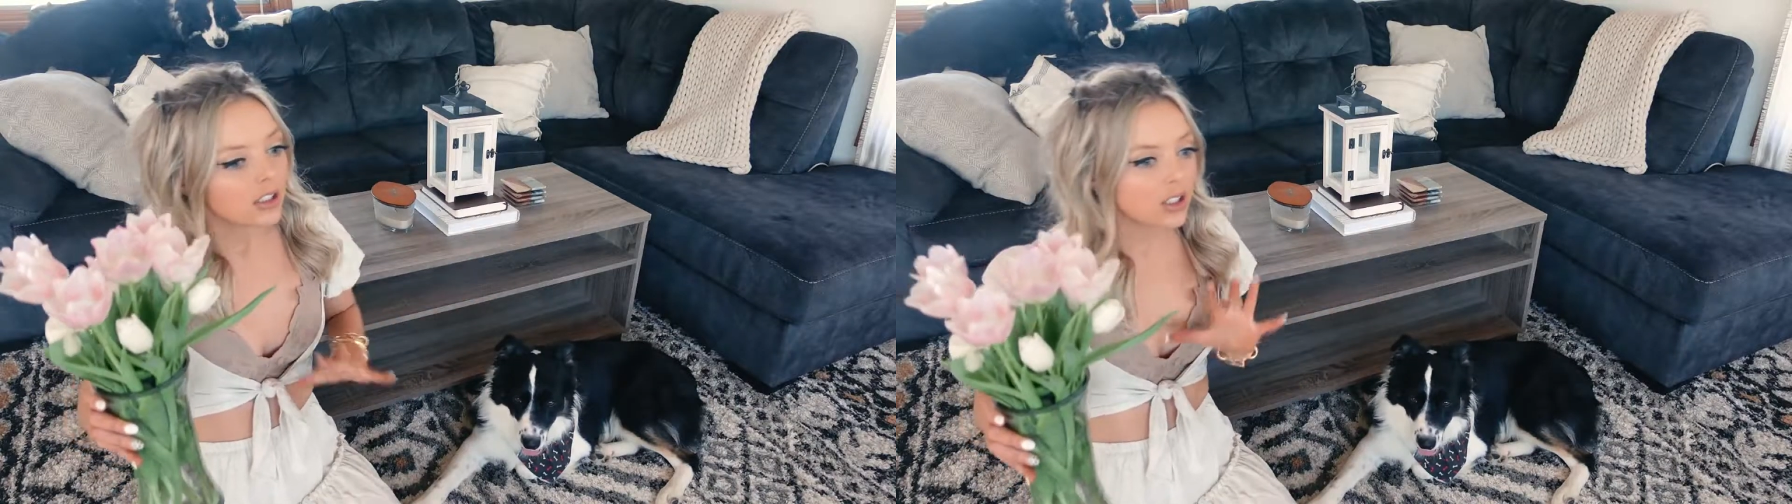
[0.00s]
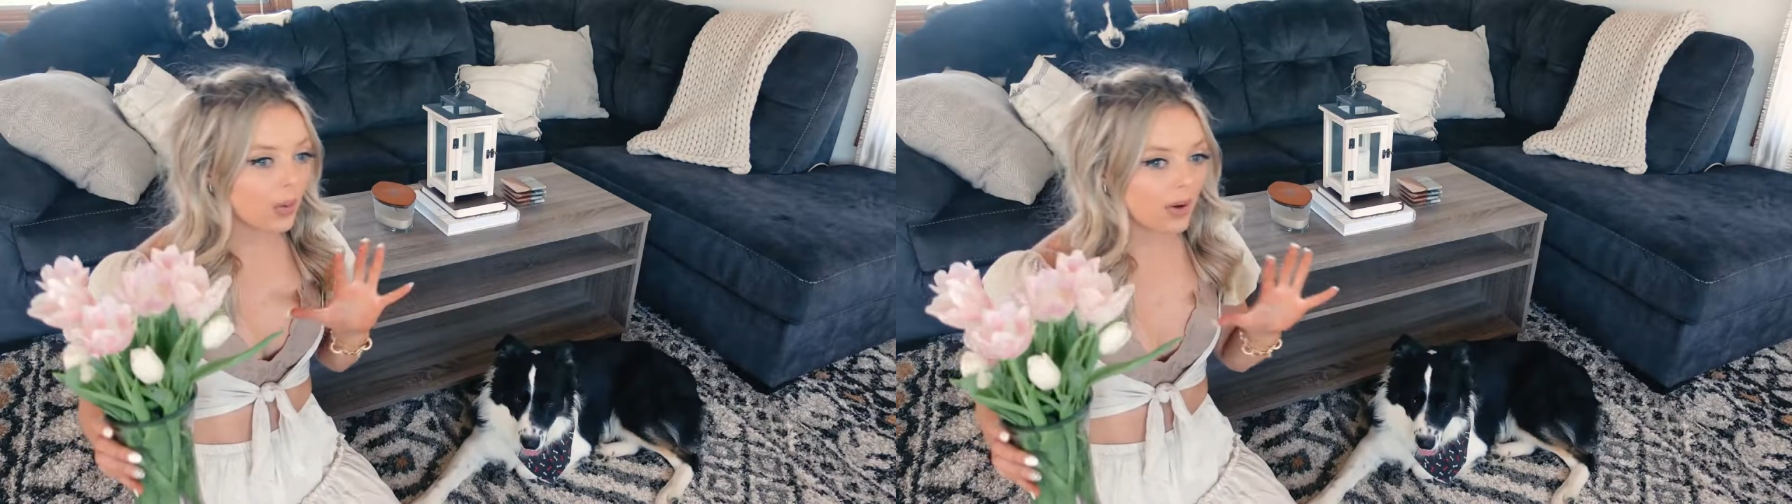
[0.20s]

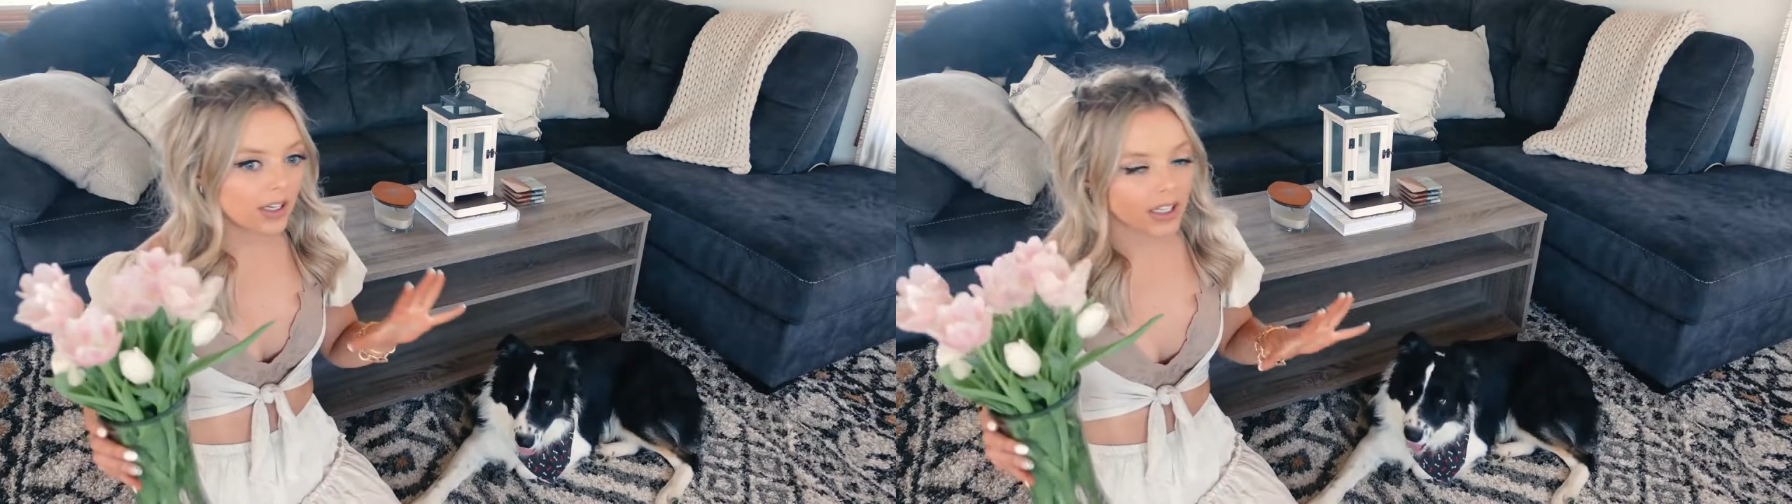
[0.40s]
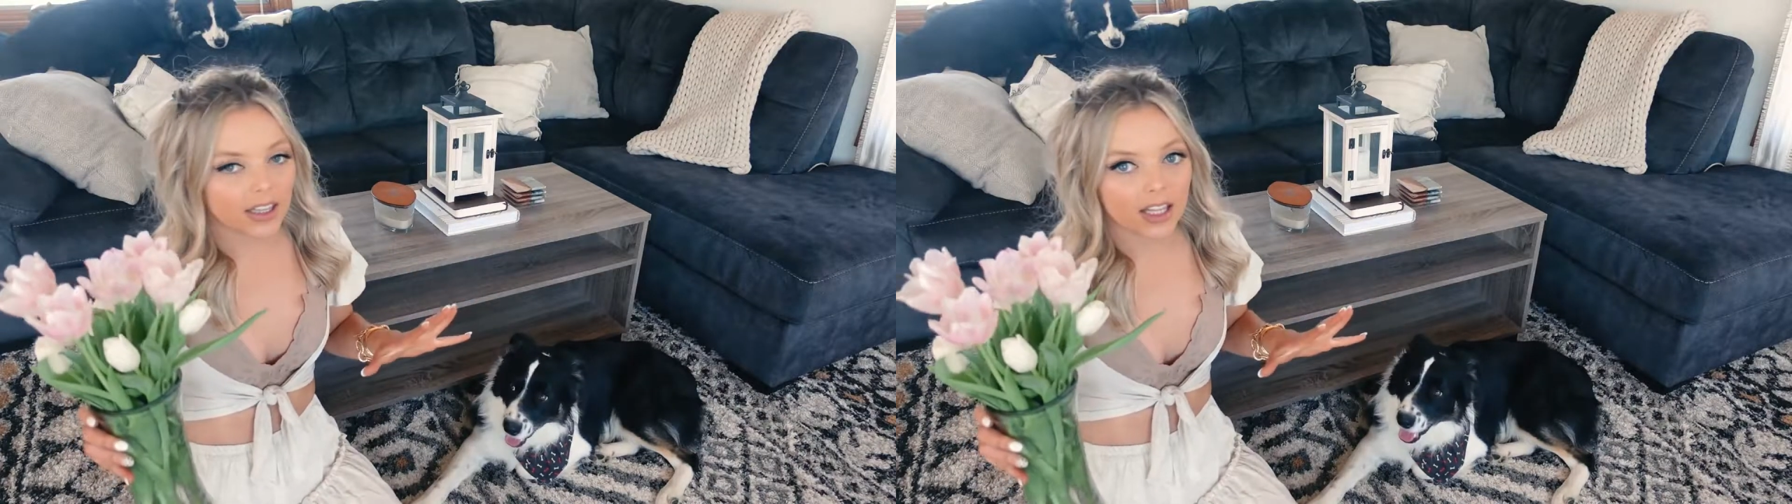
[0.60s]
don't
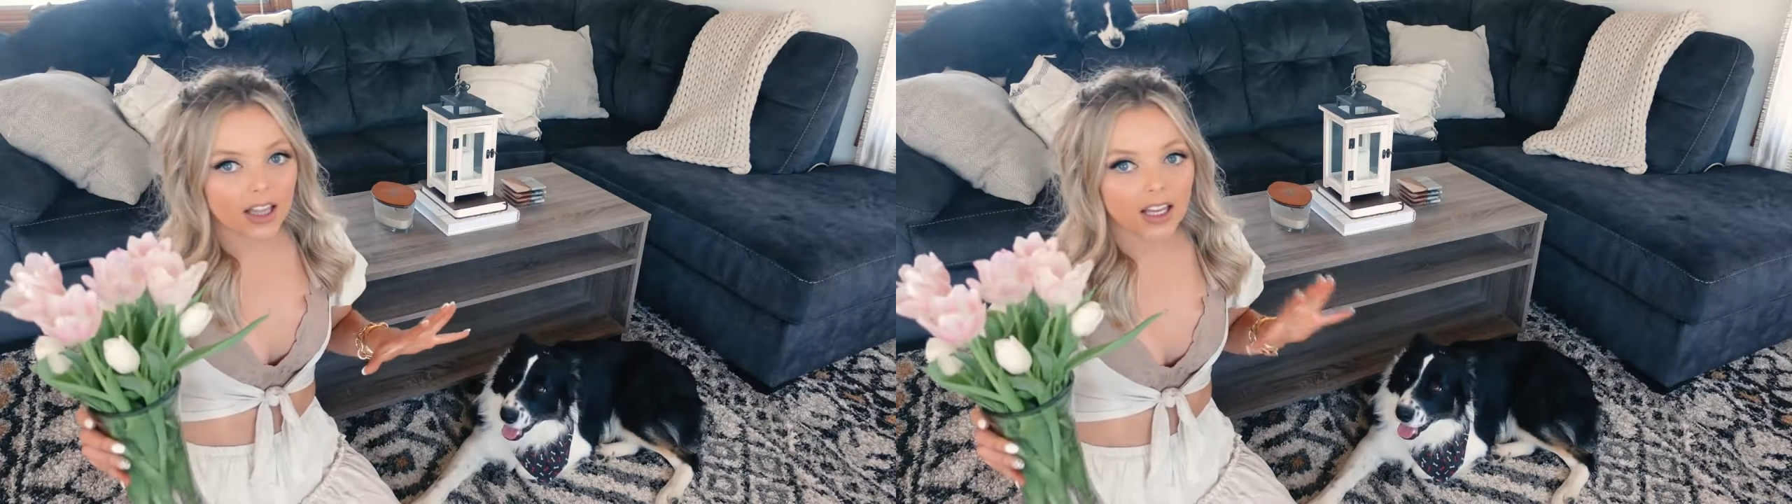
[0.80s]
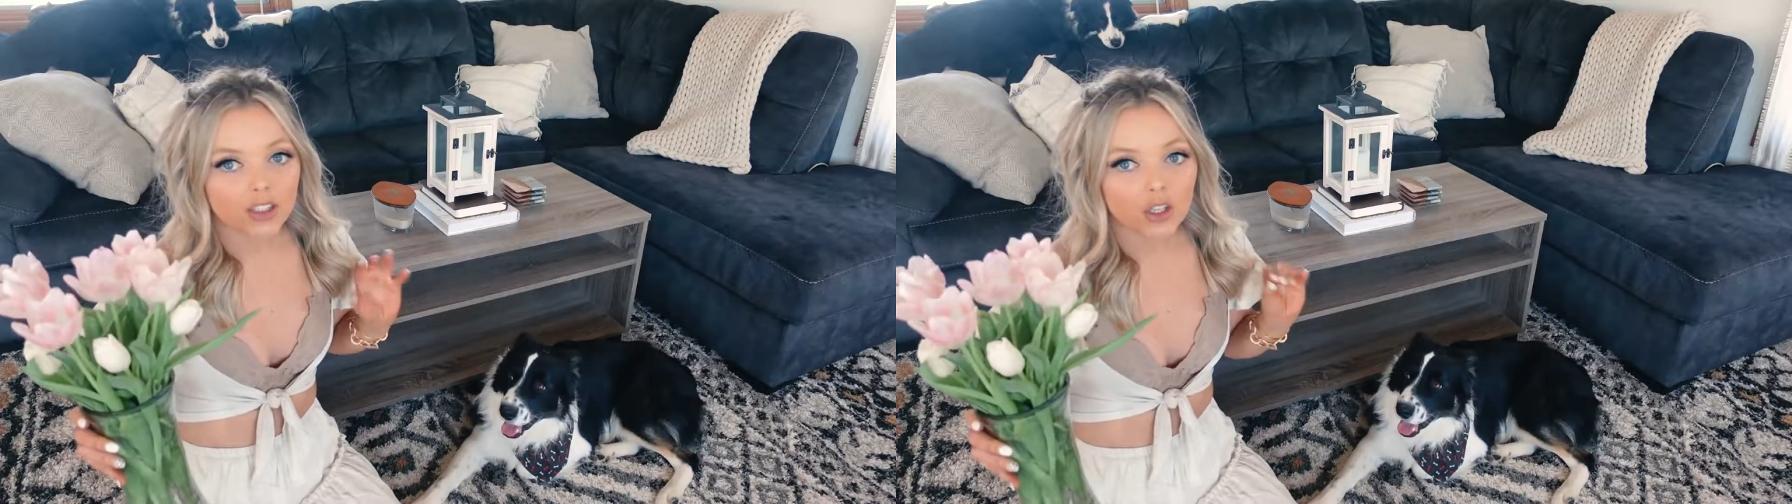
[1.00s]
want anything
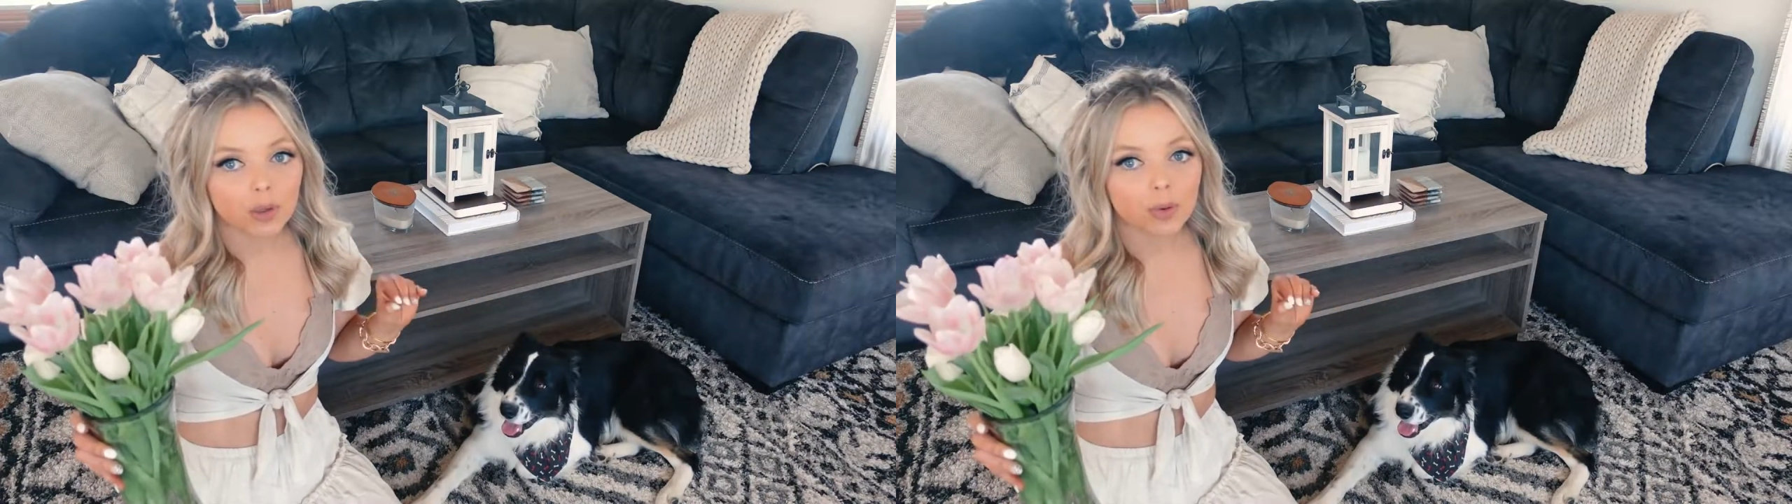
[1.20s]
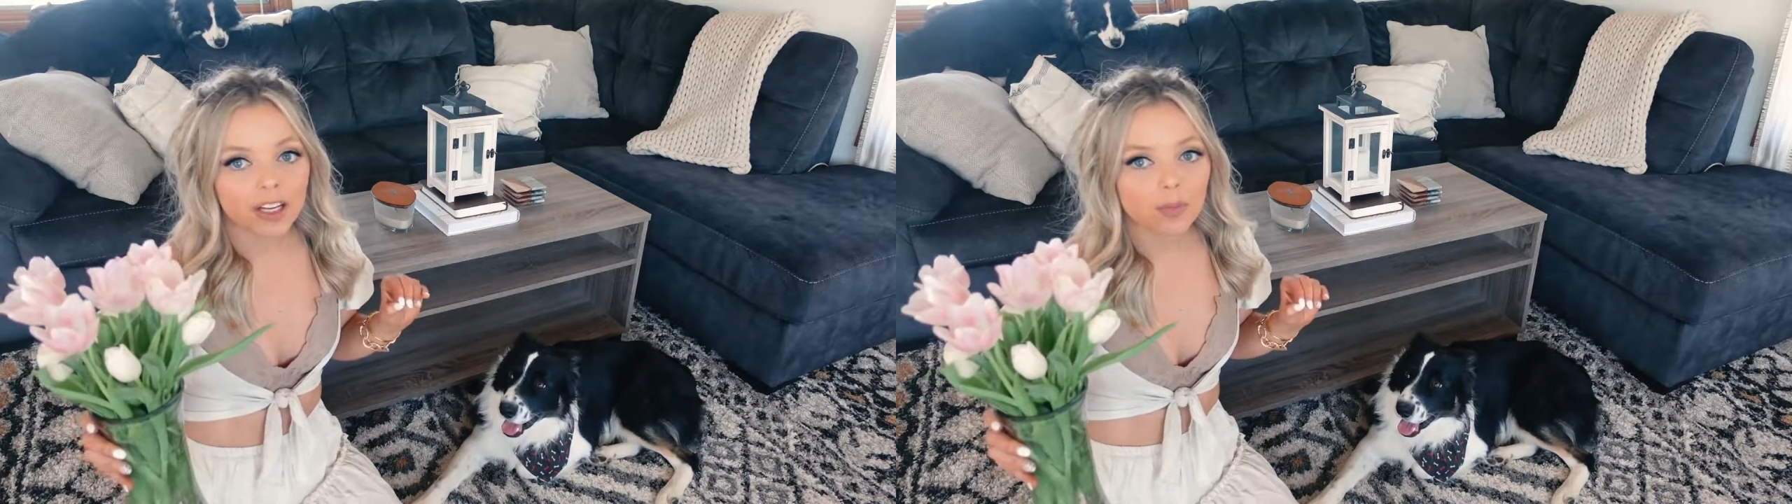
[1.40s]
like
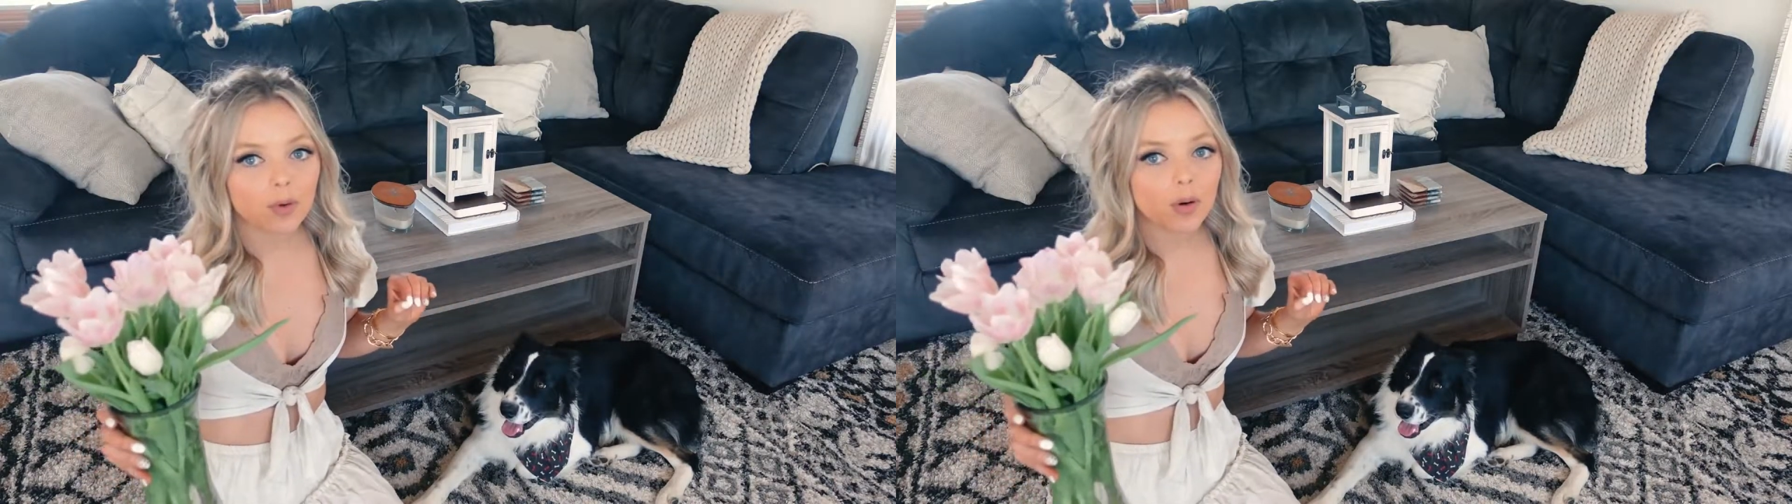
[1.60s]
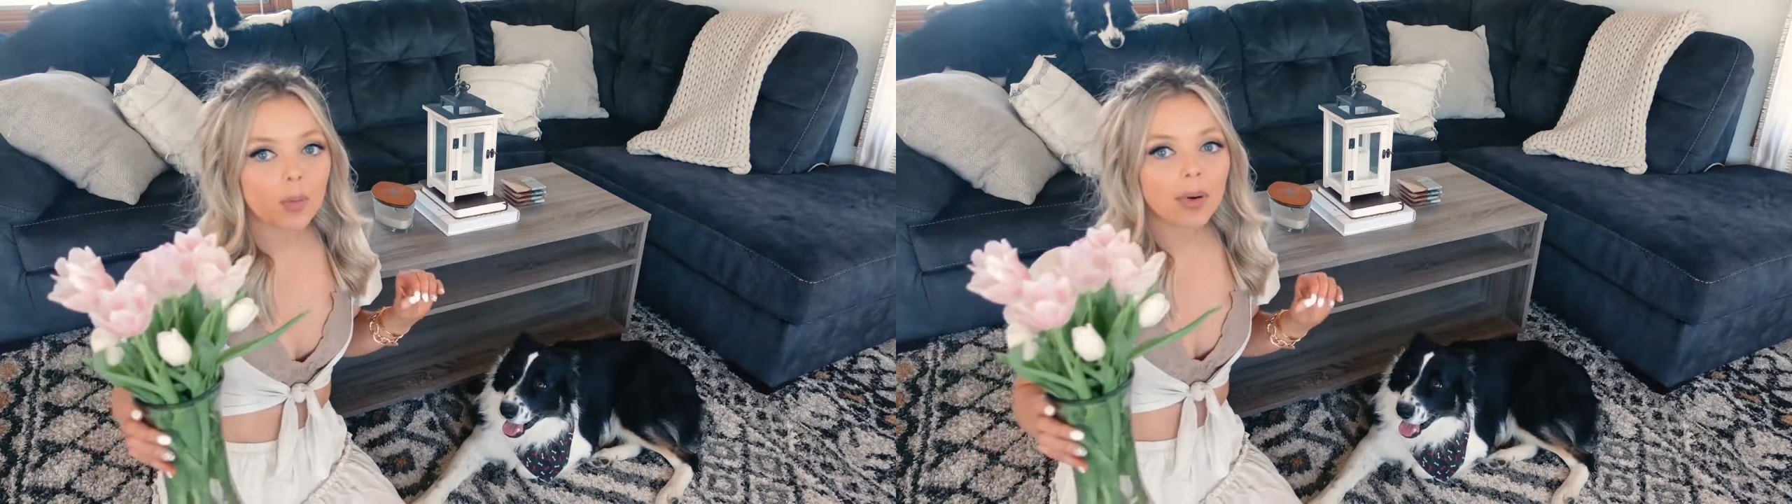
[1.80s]
too breakable.